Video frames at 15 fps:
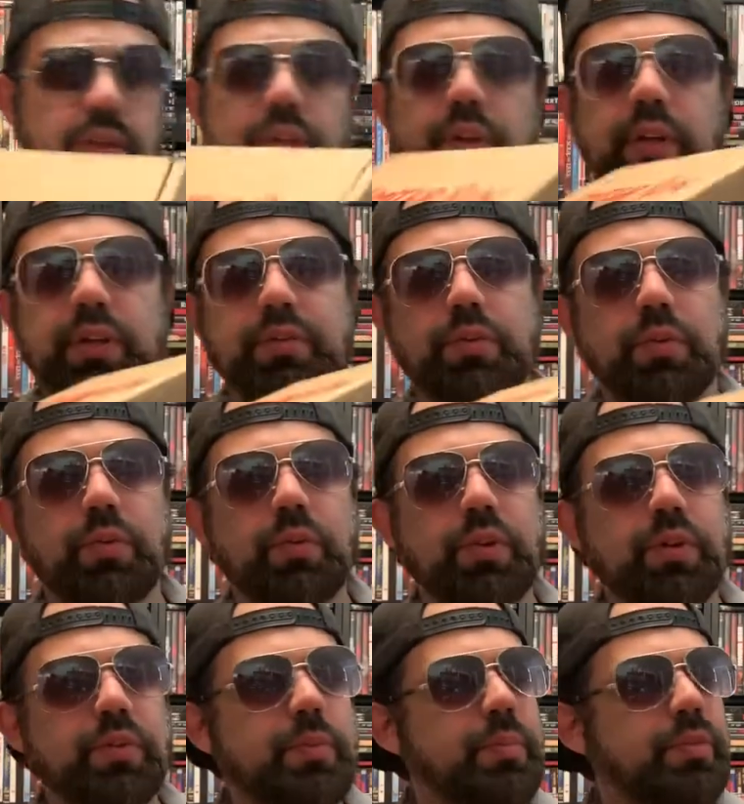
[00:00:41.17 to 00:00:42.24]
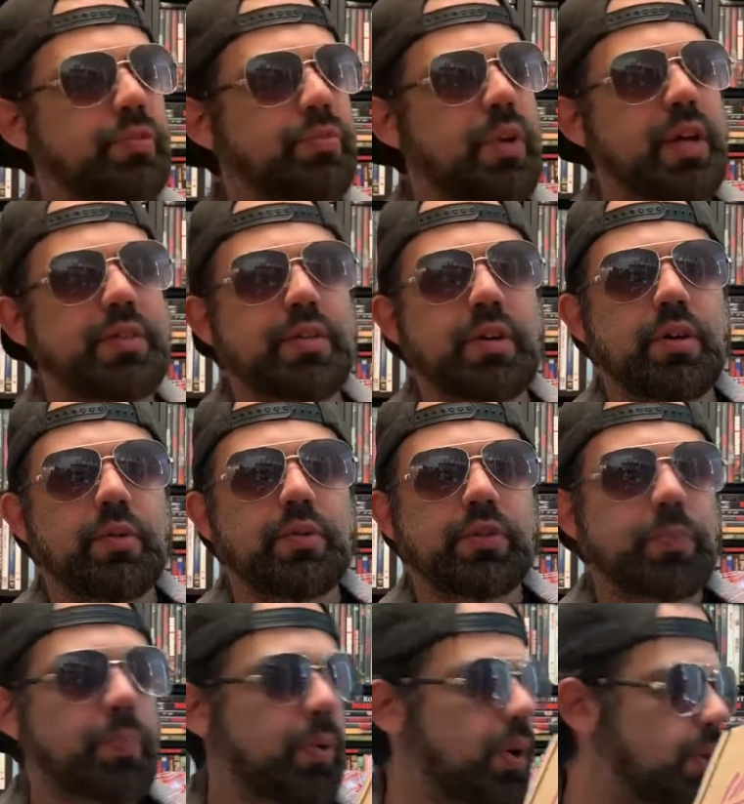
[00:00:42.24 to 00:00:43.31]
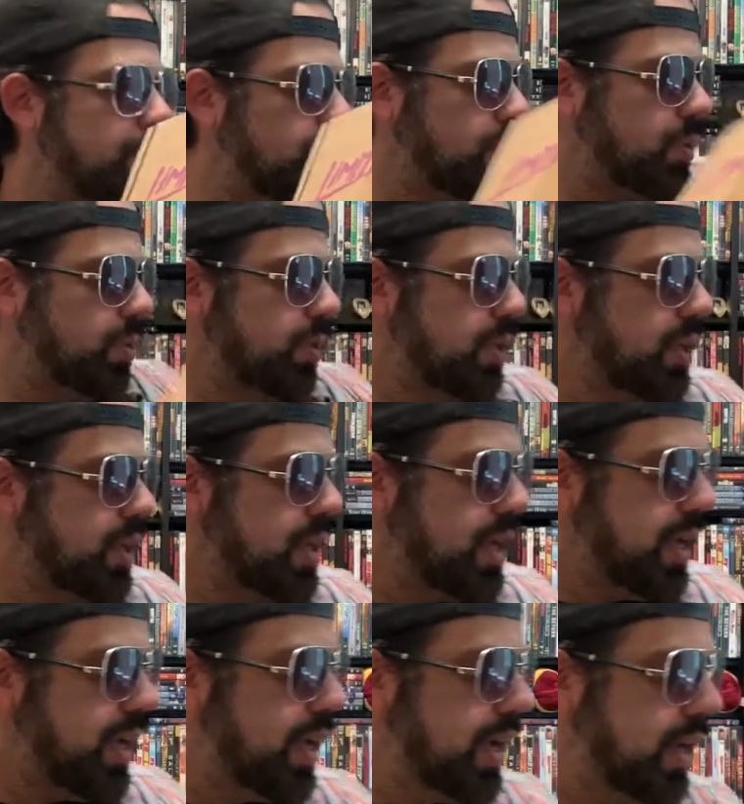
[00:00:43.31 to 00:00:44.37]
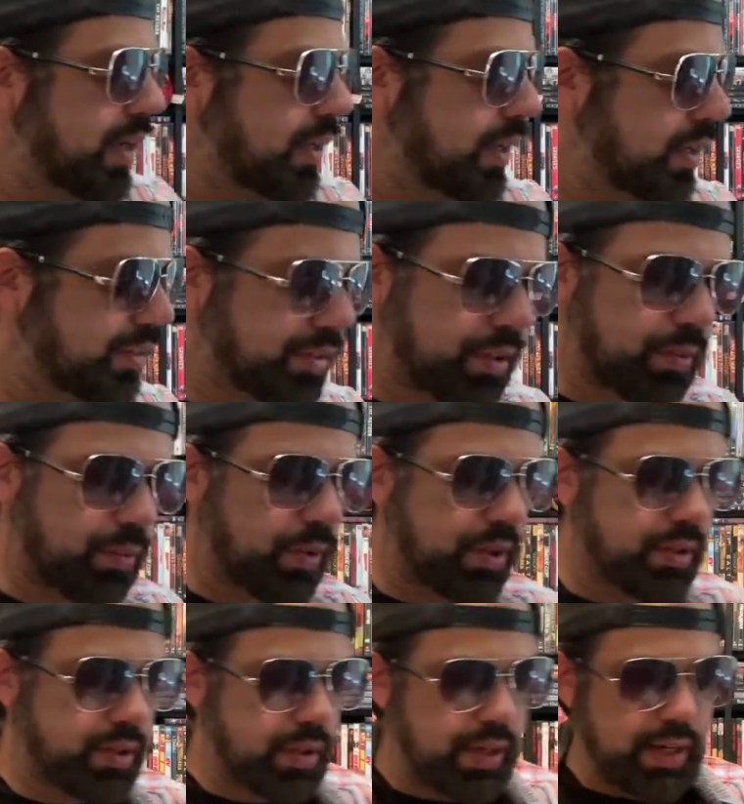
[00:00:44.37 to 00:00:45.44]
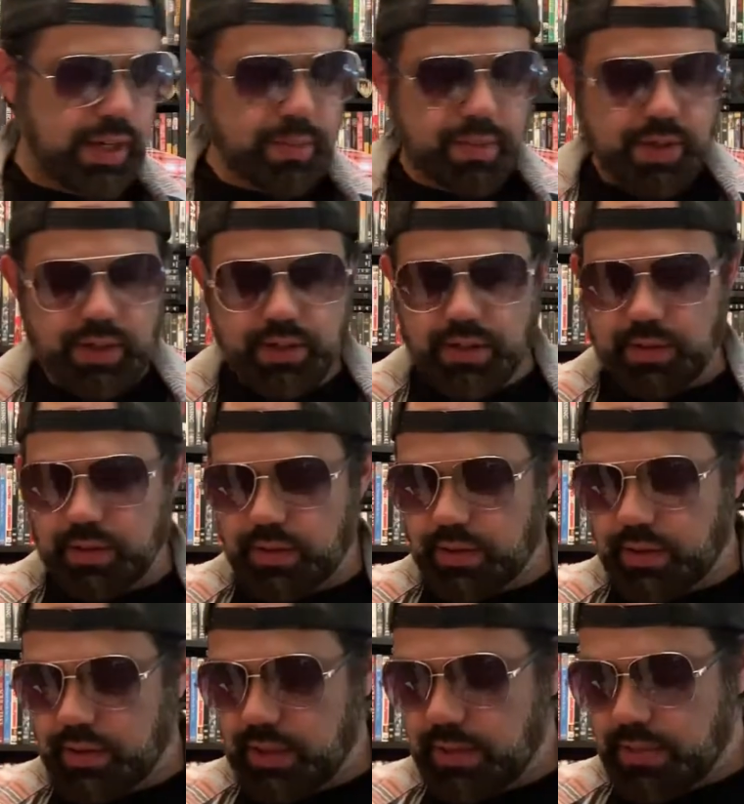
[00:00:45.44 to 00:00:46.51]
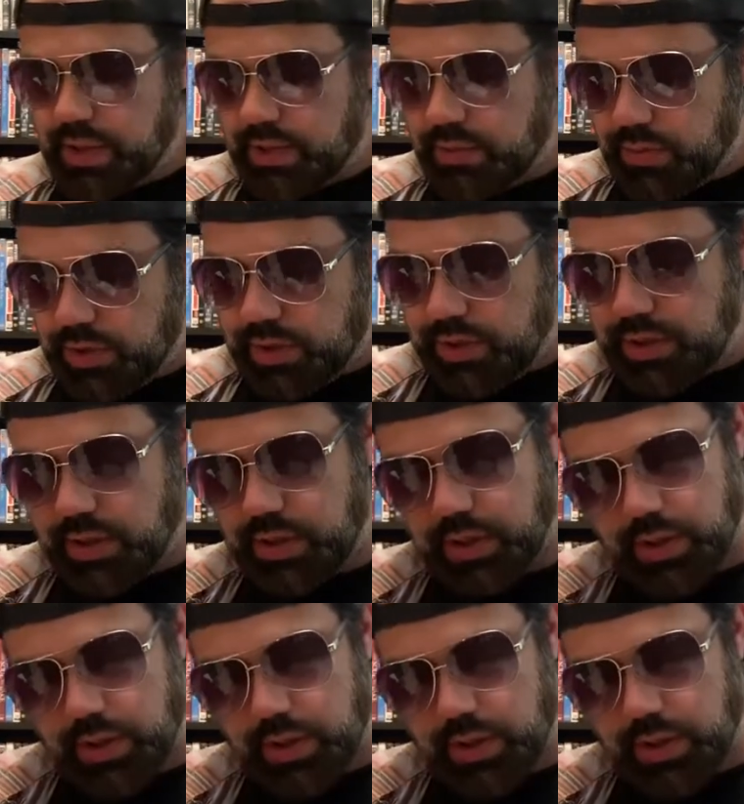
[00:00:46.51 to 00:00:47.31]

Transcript: yeah. So one of them is red, the other one's purple, and let's see what limited run